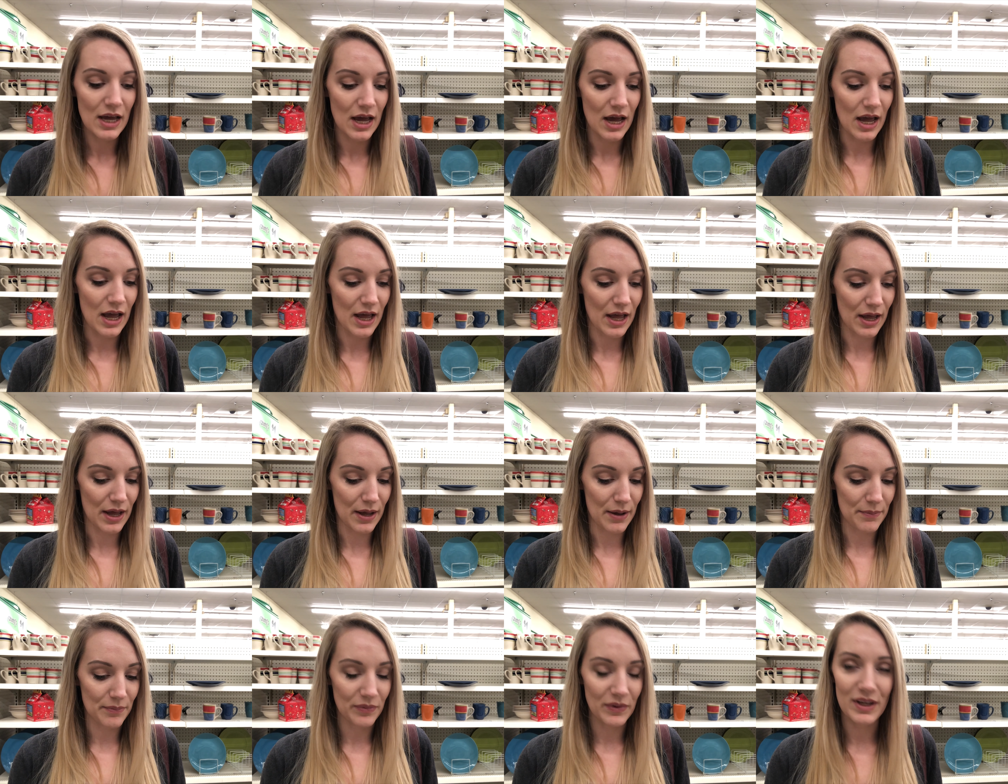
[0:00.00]

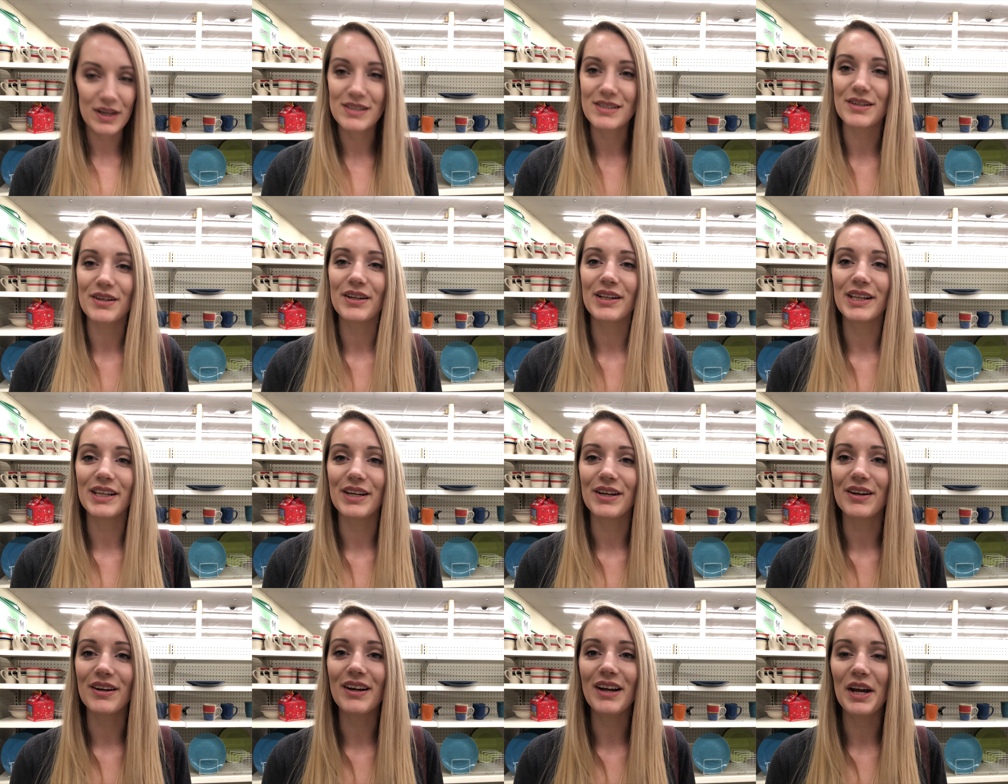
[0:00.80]
because they're
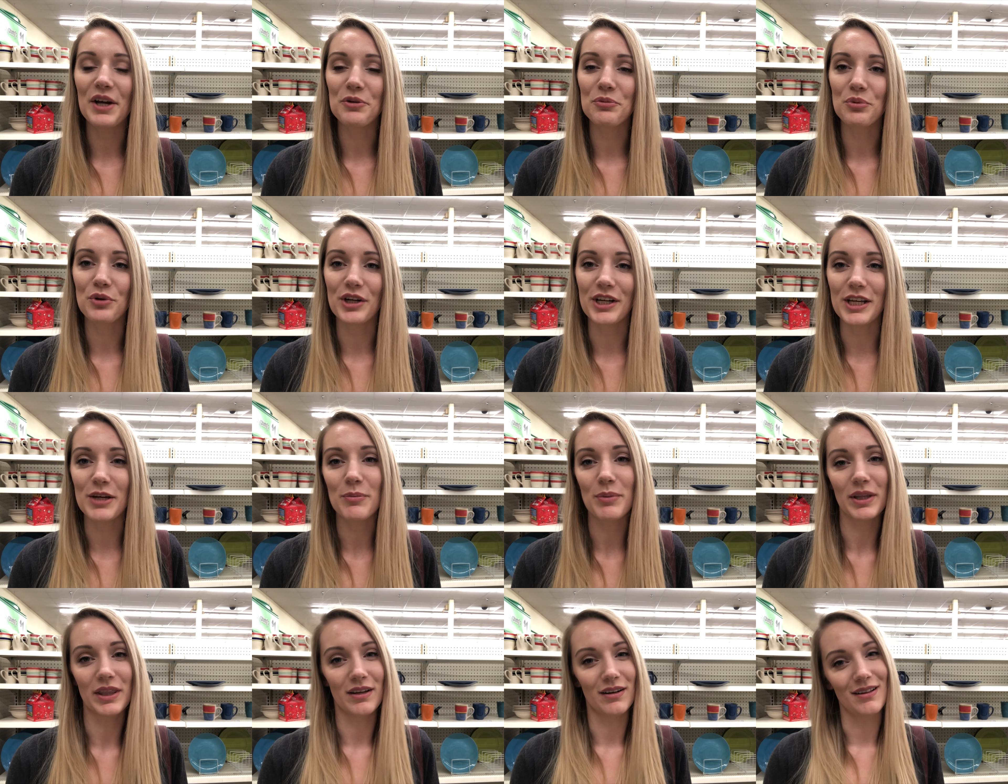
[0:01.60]
clear and pretty,
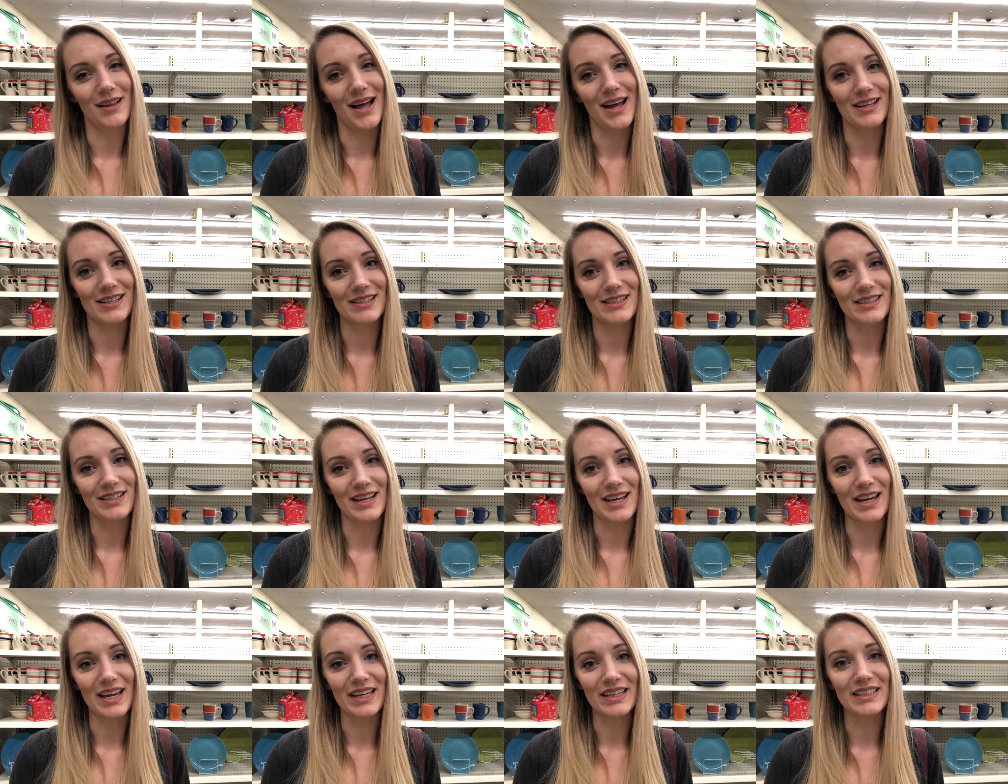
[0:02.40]
but they're glass,
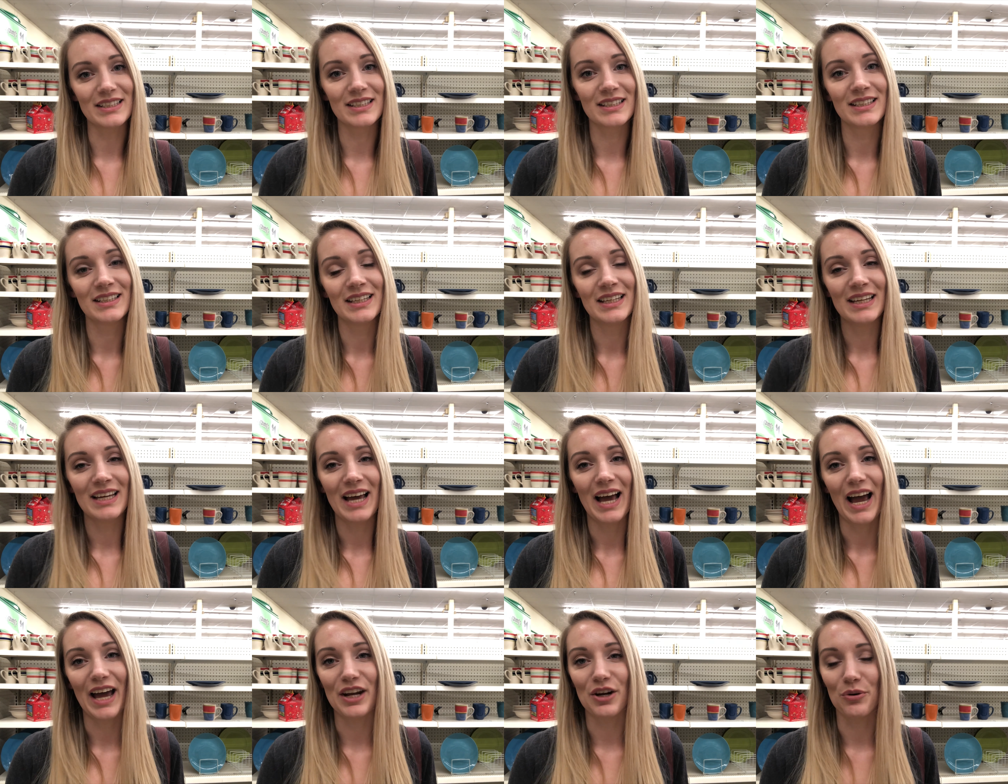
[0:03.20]
and
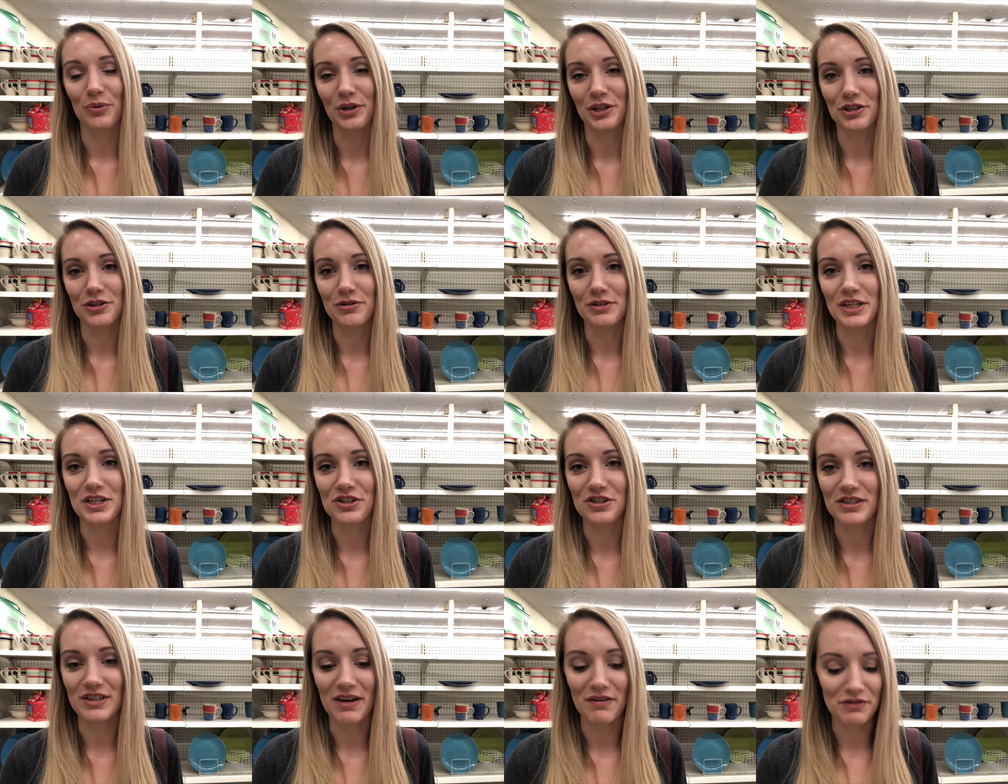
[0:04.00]
I don't want to do
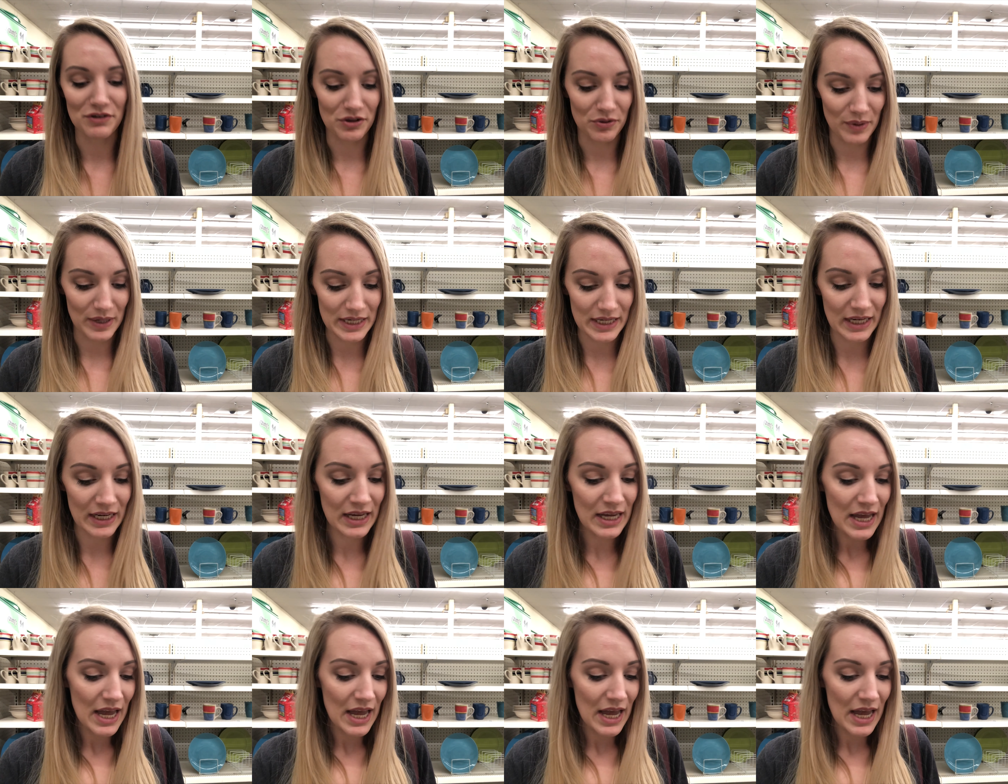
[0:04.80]
dishes after the wedding.